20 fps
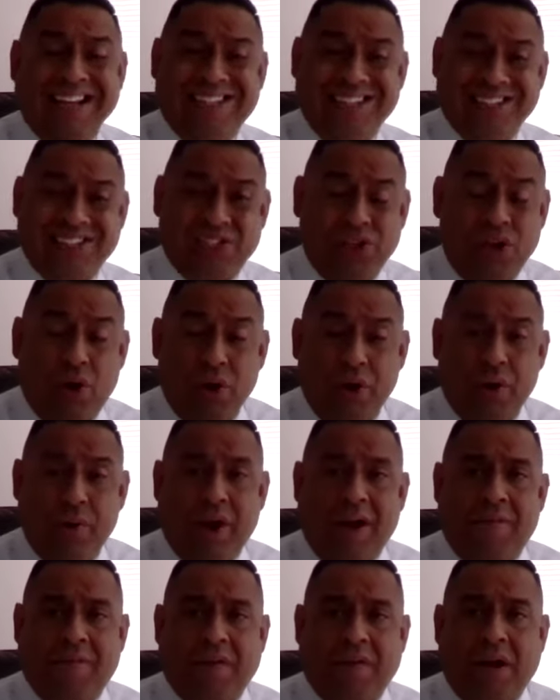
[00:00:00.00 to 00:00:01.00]
And just know
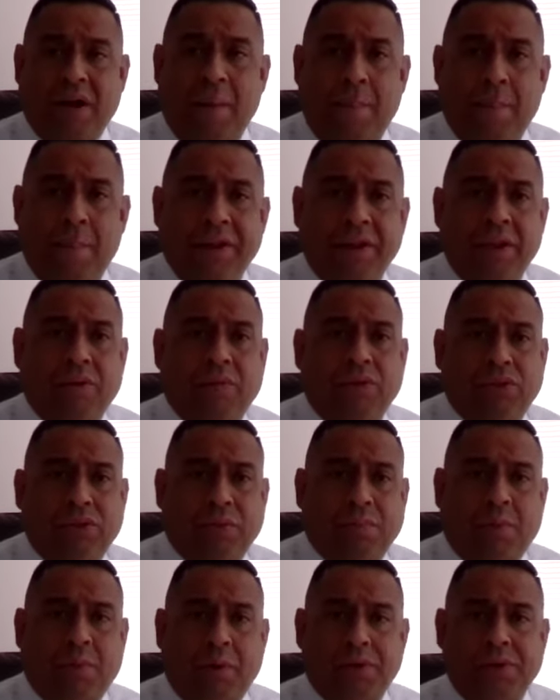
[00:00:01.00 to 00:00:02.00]
you have a company that
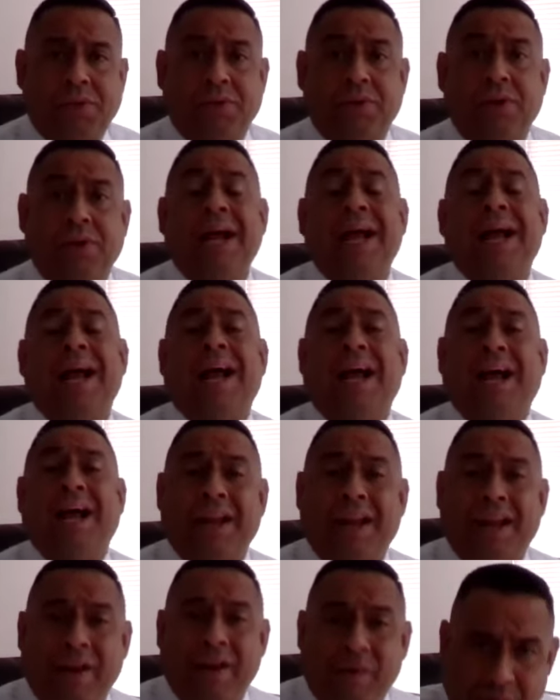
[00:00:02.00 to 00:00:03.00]
will support you
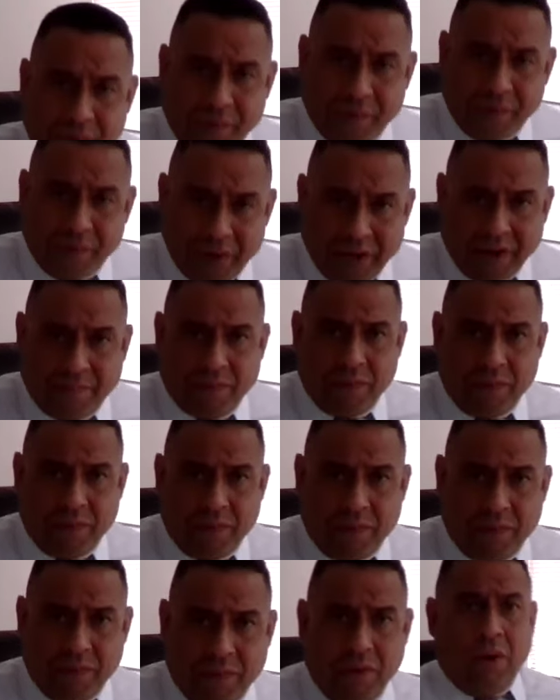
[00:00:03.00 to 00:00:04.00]
at every
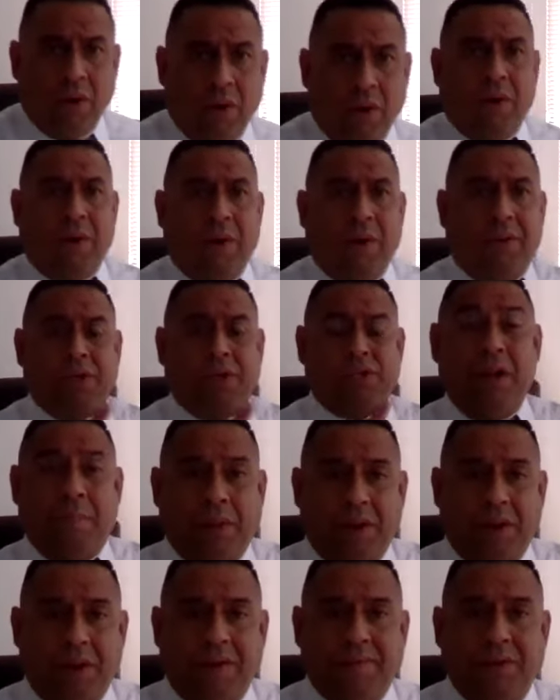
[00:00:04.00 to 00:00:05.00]
level, whether it's
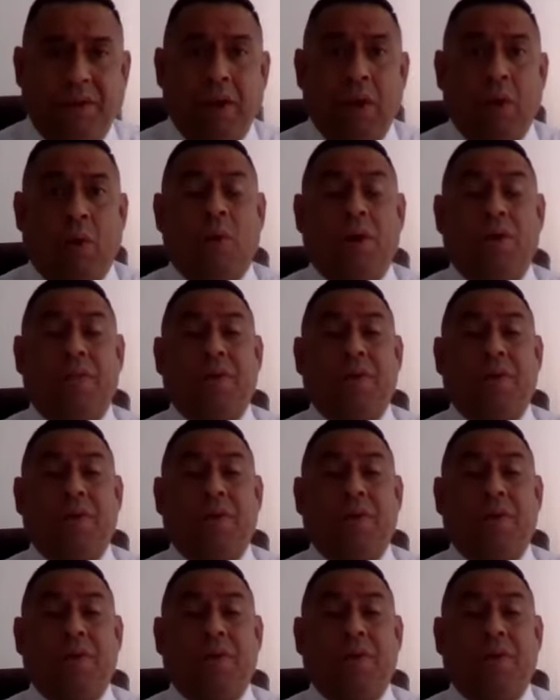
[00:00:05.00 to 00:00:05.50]
manipulatives,